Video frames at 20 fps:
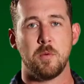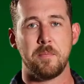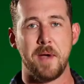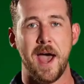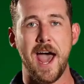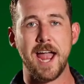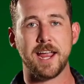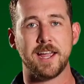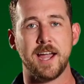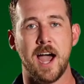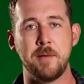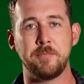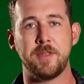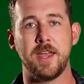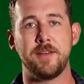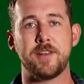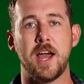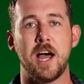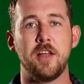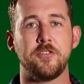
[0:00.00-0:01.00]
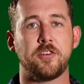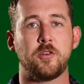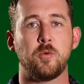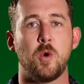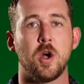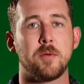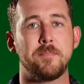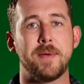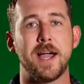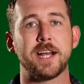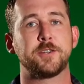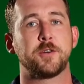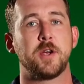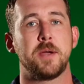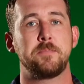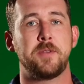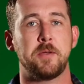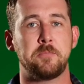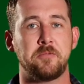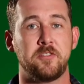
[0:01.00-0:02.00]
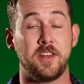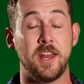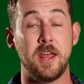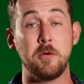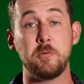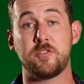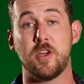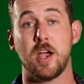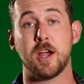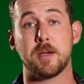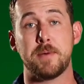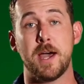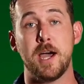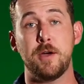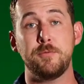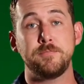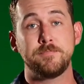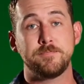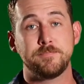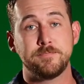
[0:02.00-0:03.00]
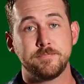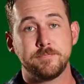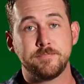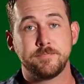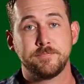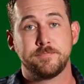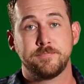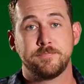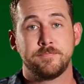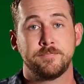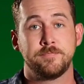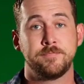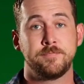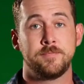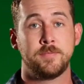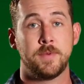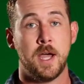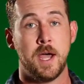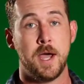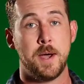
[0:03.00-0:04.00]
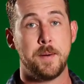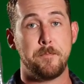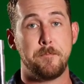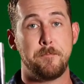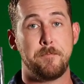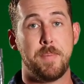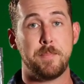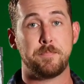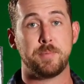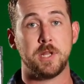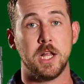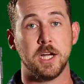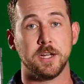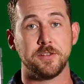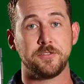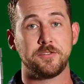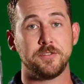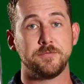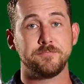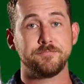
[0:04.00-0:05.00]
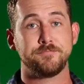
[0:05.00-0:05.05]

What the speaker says: We're back. I'm Dave Donaldson. Welcome back to Grip Tips. Today we talk about butt plugs.